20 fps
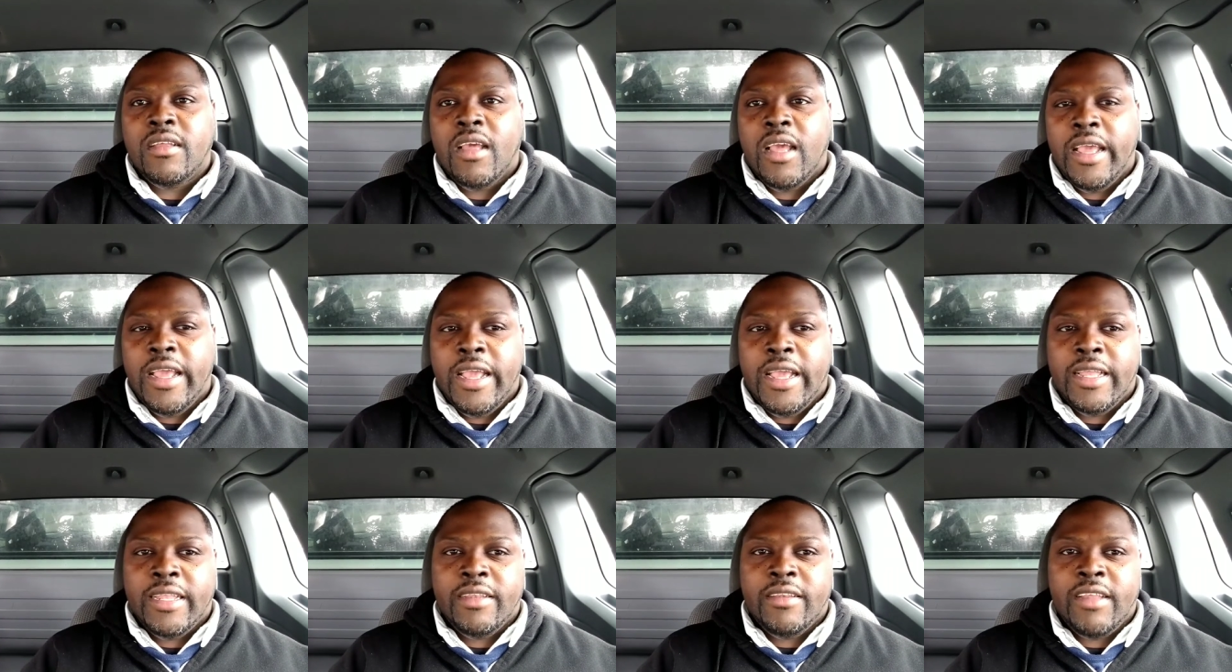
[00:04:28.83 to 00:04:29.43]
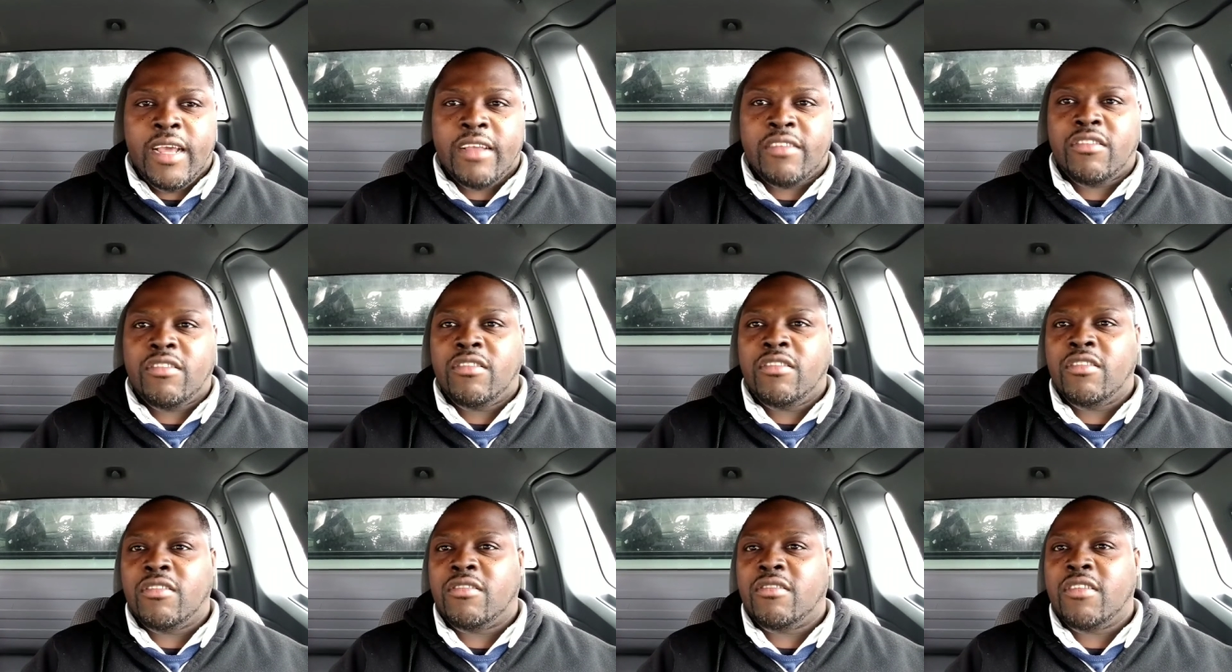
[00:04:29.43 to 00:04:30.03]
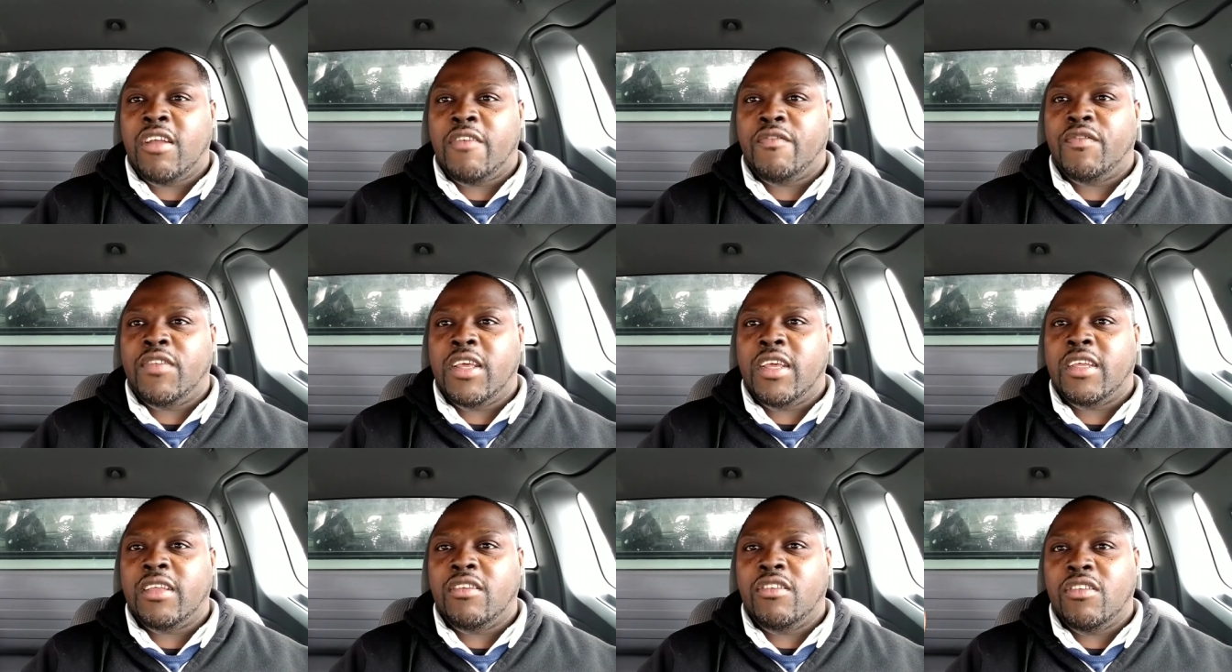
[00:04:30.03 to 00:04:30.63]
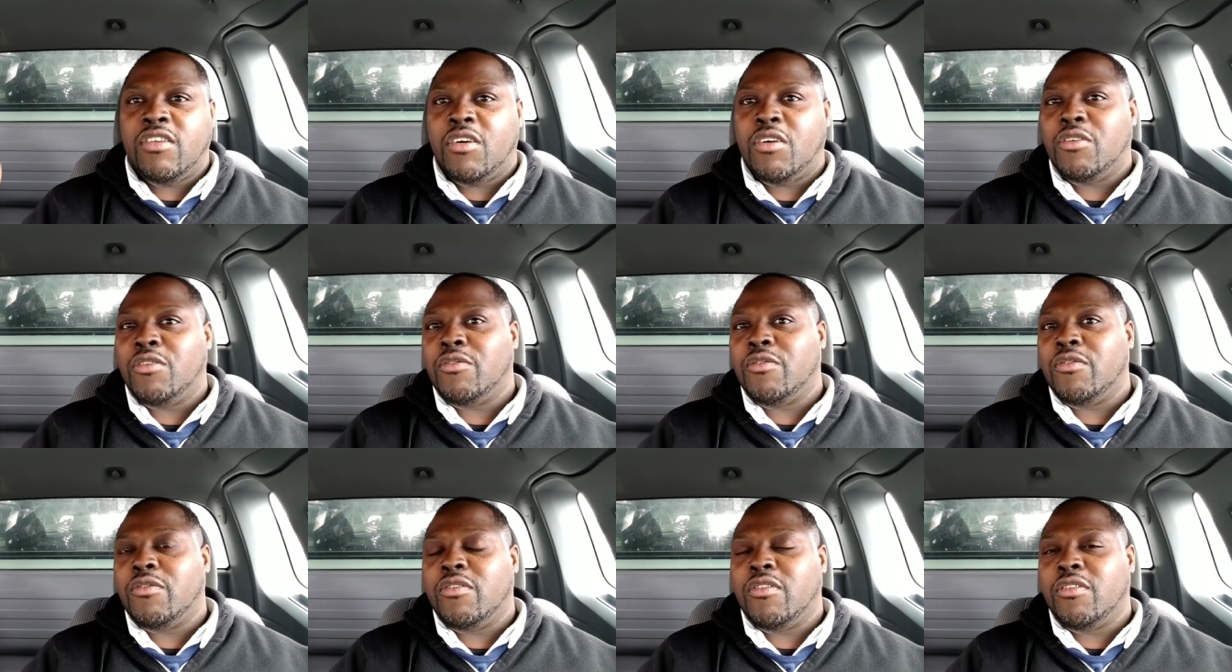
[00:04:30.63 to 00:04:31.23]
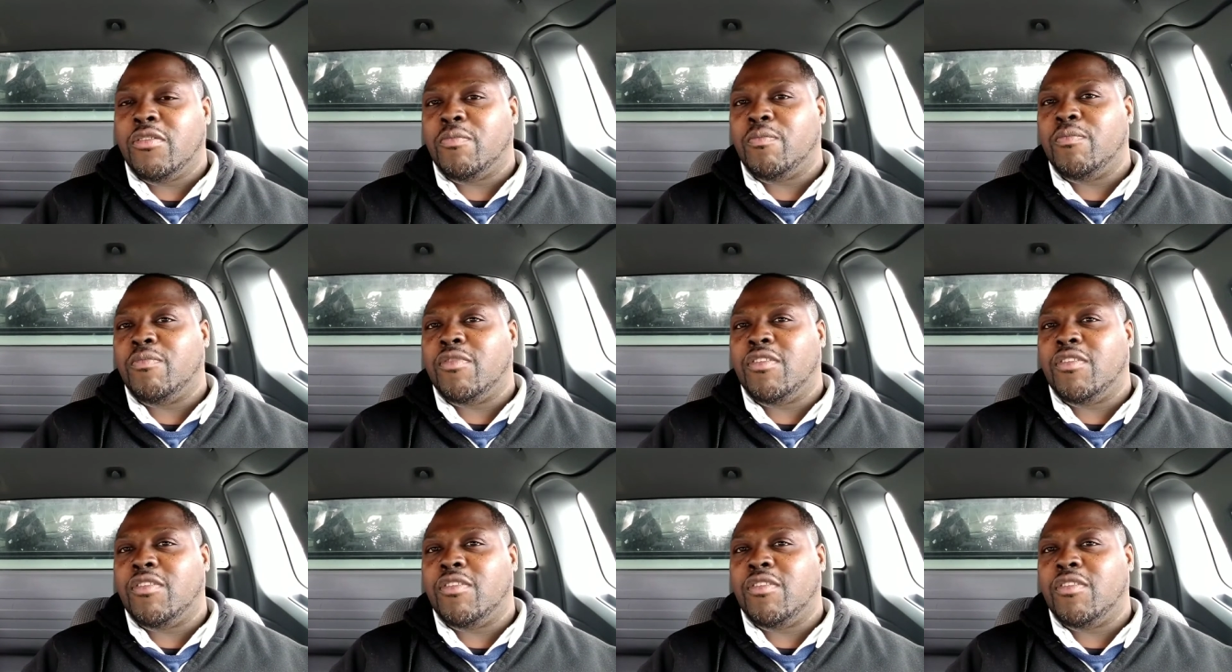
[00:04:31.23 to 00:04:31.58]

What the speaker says: And that's the stuff that, the